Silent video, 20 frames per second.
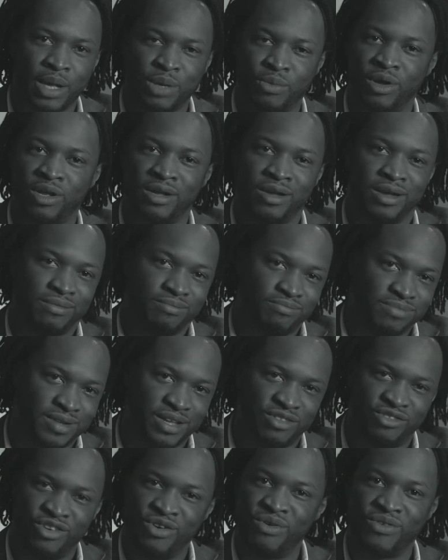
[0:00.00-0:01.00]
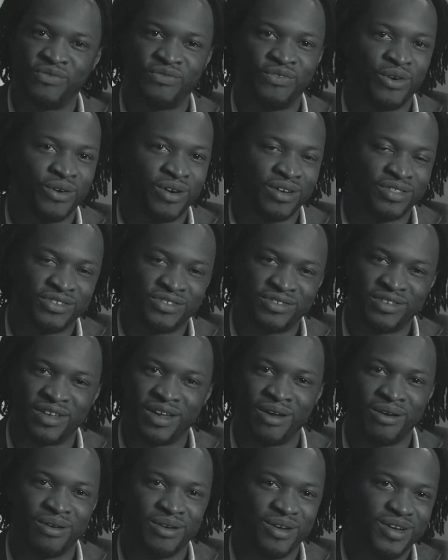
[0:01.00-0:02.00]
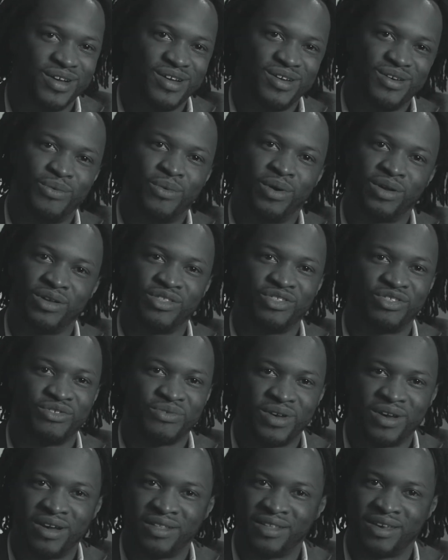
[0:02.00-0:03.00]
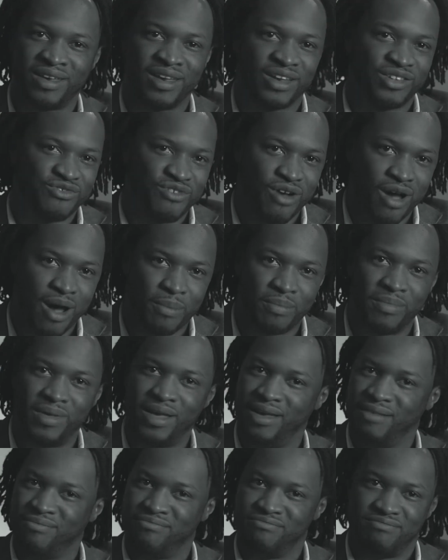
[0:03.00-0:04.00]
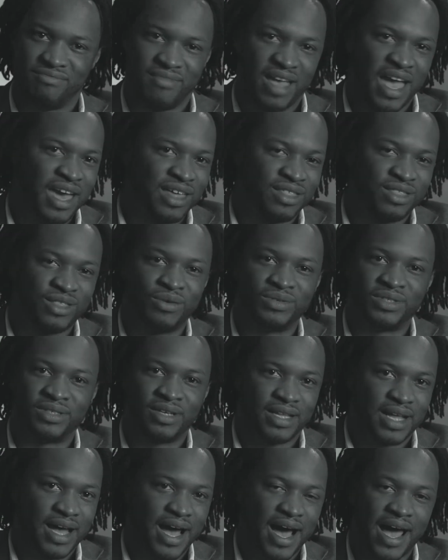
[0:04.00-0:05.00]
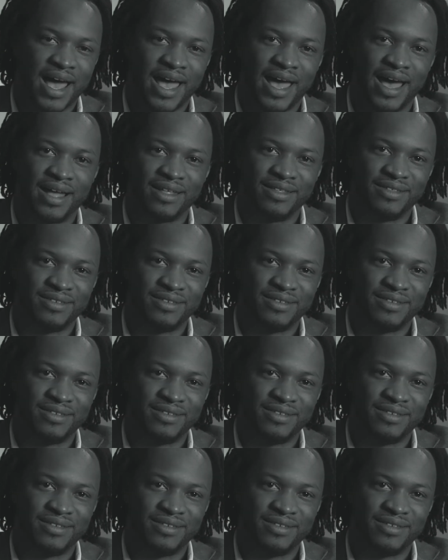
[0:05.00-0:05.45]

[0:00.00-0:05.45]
I want you to play 2 and 4 on the snare, 1 and 3 on the kick drum, 8th notes on the hi-hat.